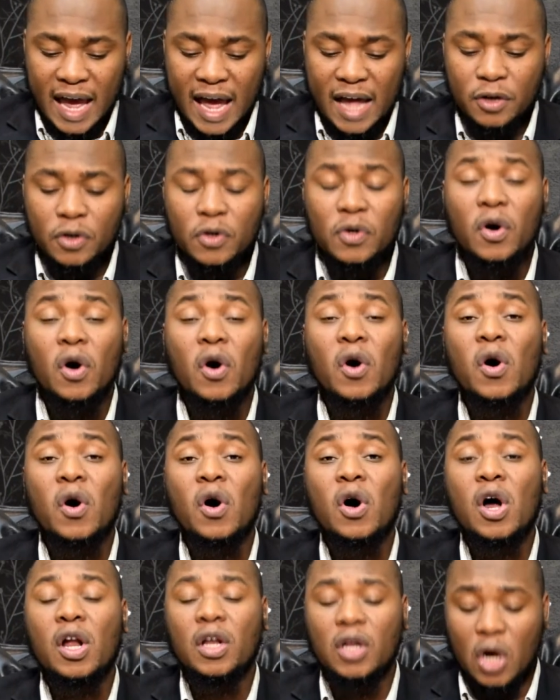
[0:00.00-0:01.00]
and
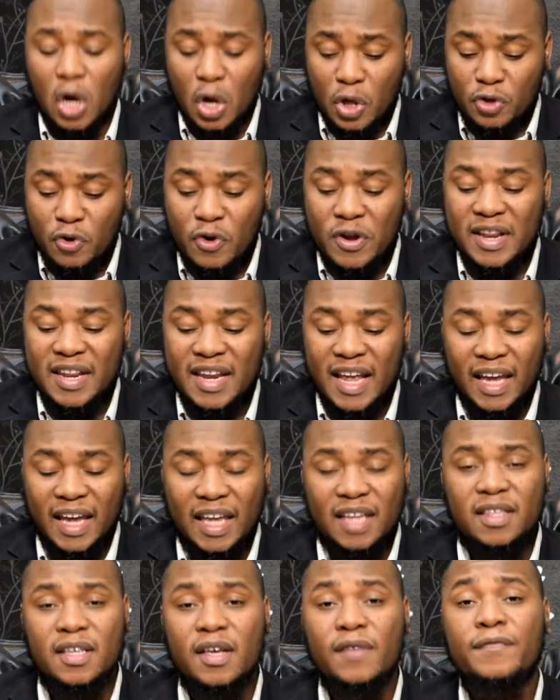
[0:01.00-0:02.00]
all other
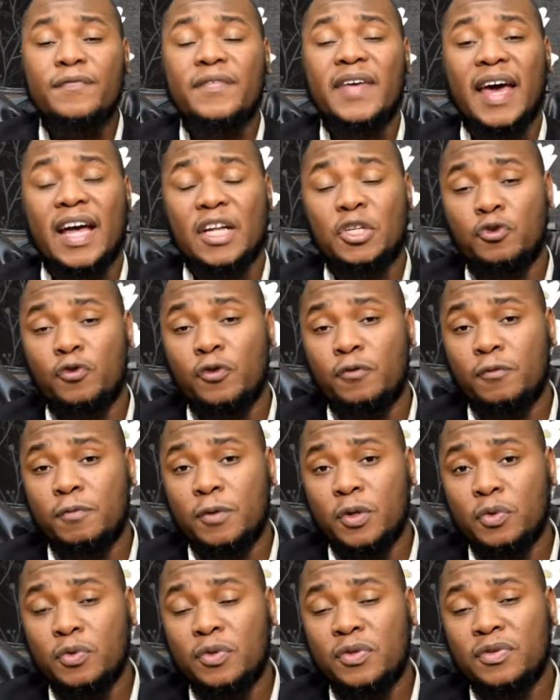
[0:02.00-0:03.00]
negative
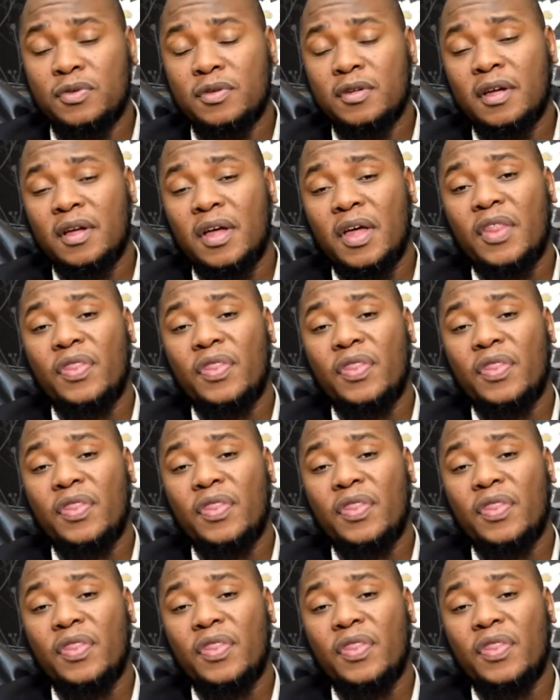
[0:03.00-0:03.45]
attributes